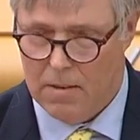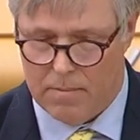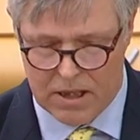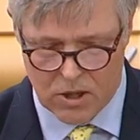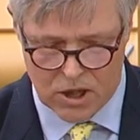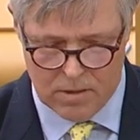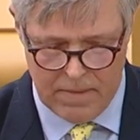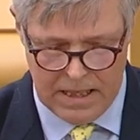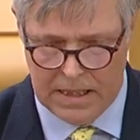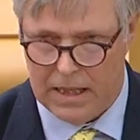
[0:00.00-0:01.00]
because to
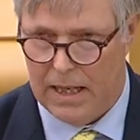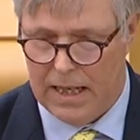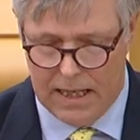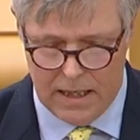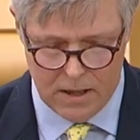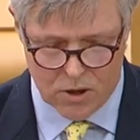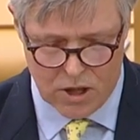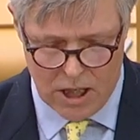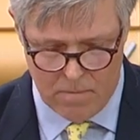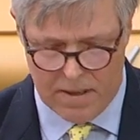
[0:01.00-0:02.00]
me, it
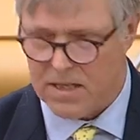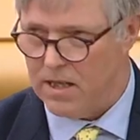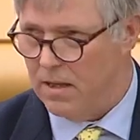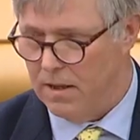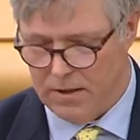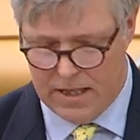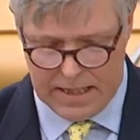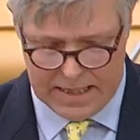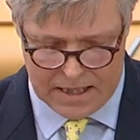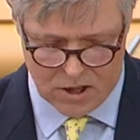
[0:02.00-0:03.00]
looks no better than
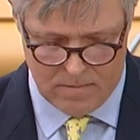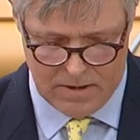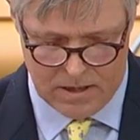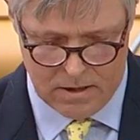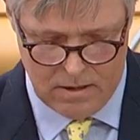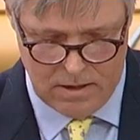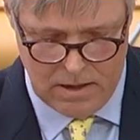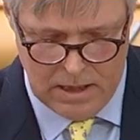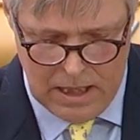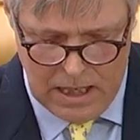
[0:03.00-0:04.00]
a guesstimate. Mm-hmm.
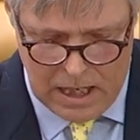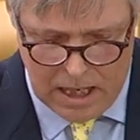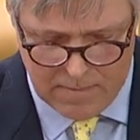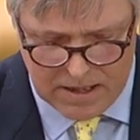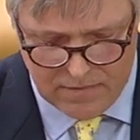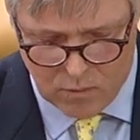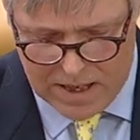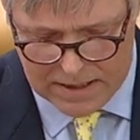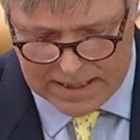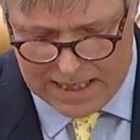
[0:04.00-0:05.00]
Yeah. I believe a
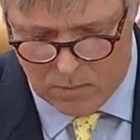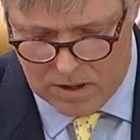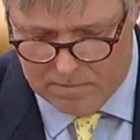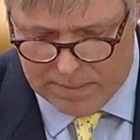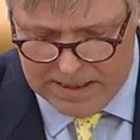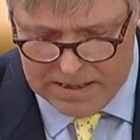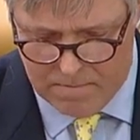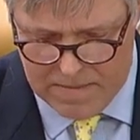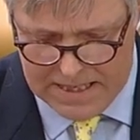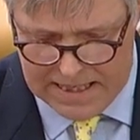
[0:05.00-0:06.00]
rent cap will
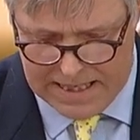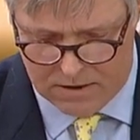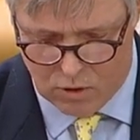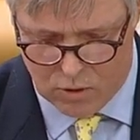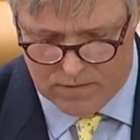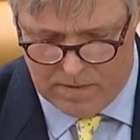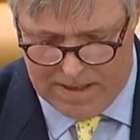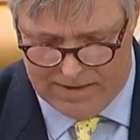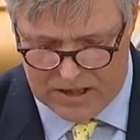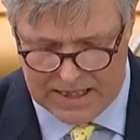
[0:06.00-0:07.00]
impede many landlords from
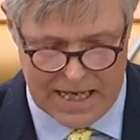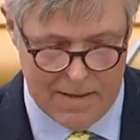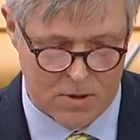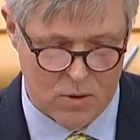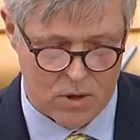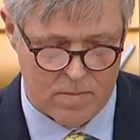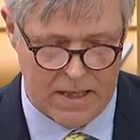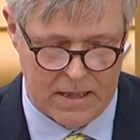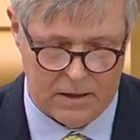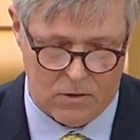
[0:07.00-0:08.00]
having the capital to
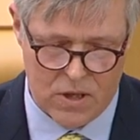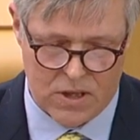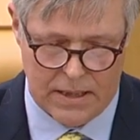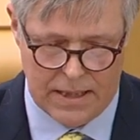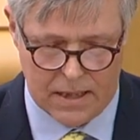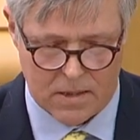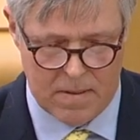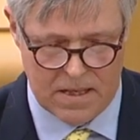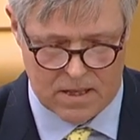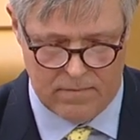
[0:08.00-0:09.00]
make increasingly
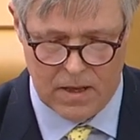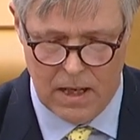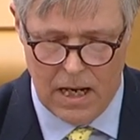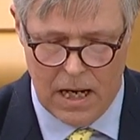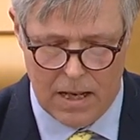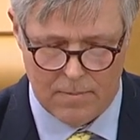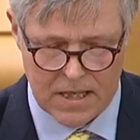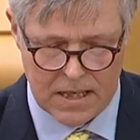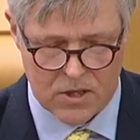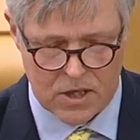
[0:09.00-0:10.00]
expensive
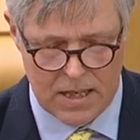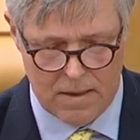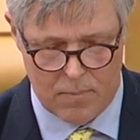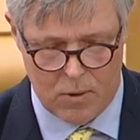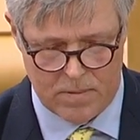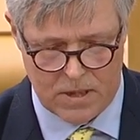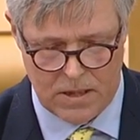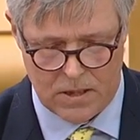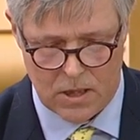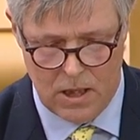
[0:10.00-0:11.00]
updates to their
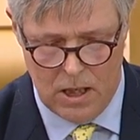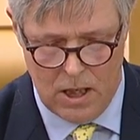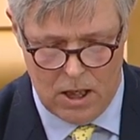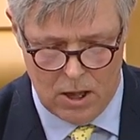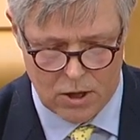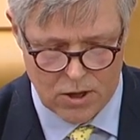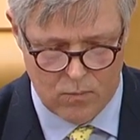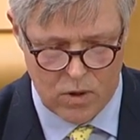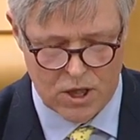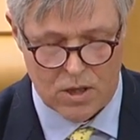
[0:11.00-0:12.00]
properties, a lot
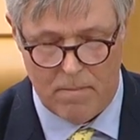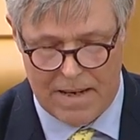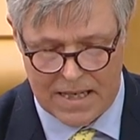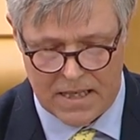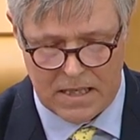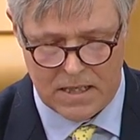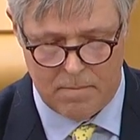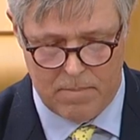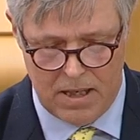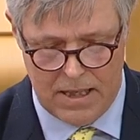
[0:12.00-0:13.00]
of which are
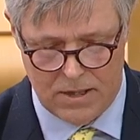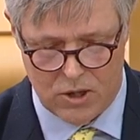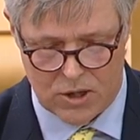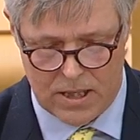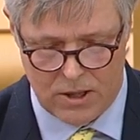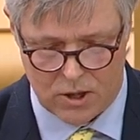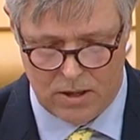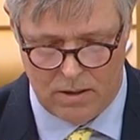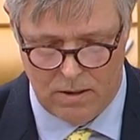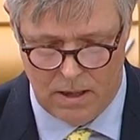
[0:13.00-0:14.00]
mandated by legislation.